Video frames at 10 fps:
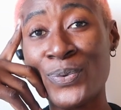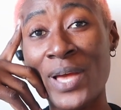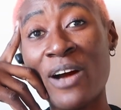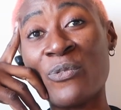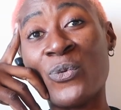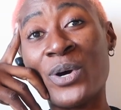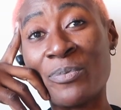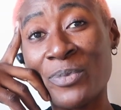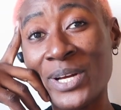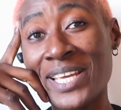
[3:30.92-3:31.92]
We have
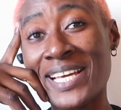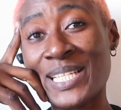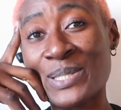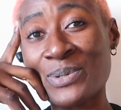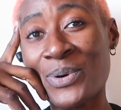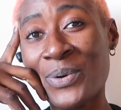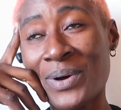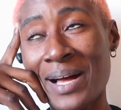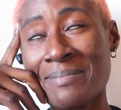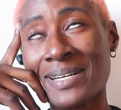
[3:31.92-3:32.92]
one more year to
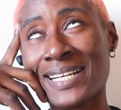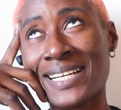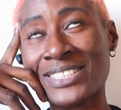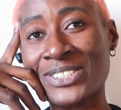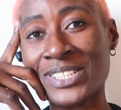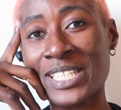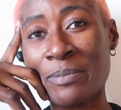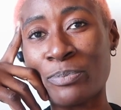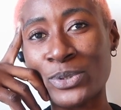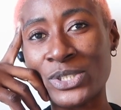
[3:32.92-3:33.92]
go, Amaka. Just
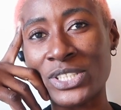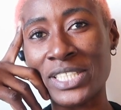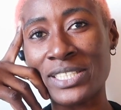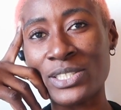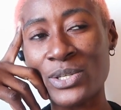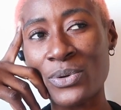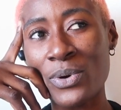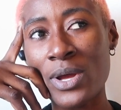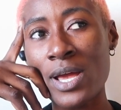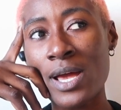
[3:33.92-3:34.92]
keep pushing, you
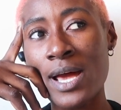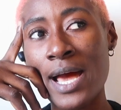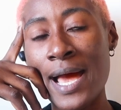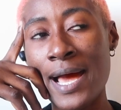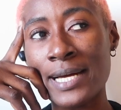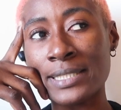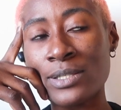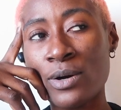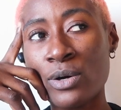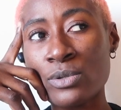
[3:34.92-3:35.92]
know. And
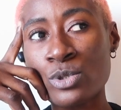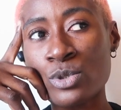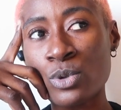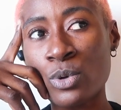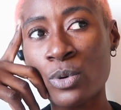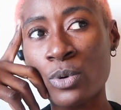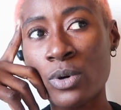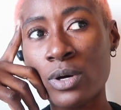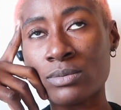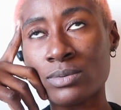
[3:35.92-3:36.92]
also,
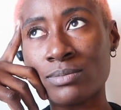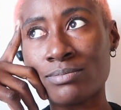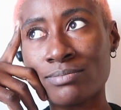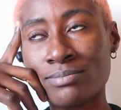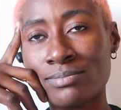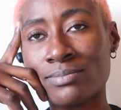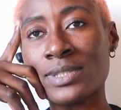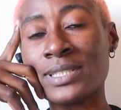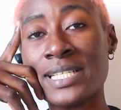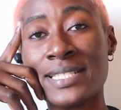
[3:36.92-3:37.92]

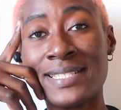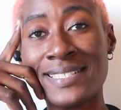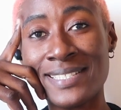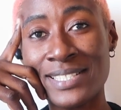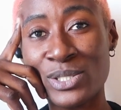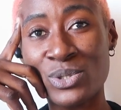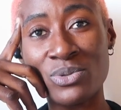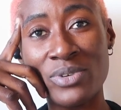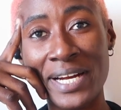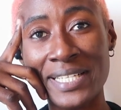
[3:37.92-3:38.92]
this thesis
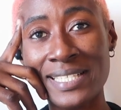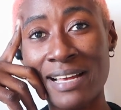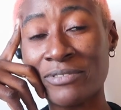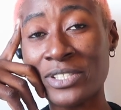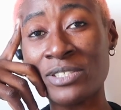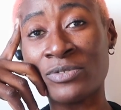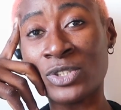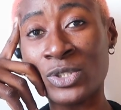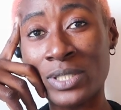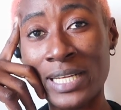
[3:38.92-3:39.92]
to write. I've not
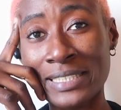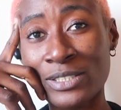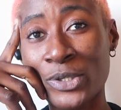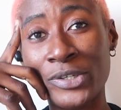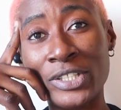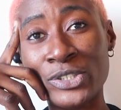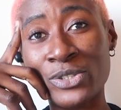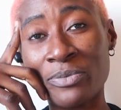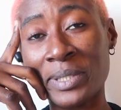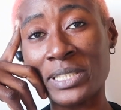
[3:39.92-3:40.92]
even done like the
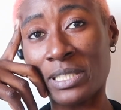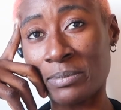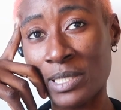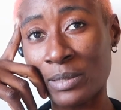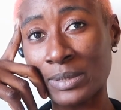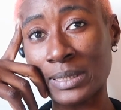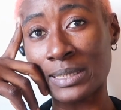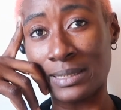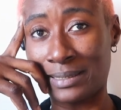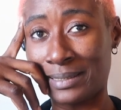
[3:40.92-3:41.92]
correction of my chapter 1
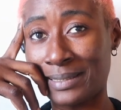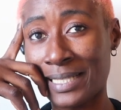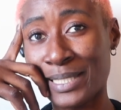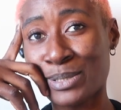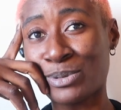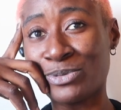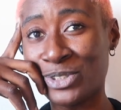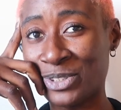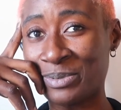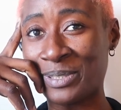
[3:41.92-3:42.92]
thesis and school
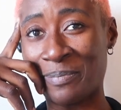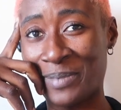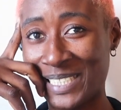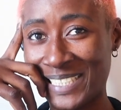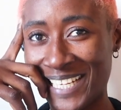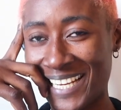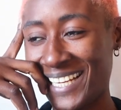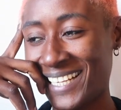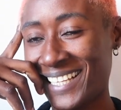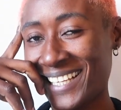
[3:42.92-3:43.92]
resumes on Monday.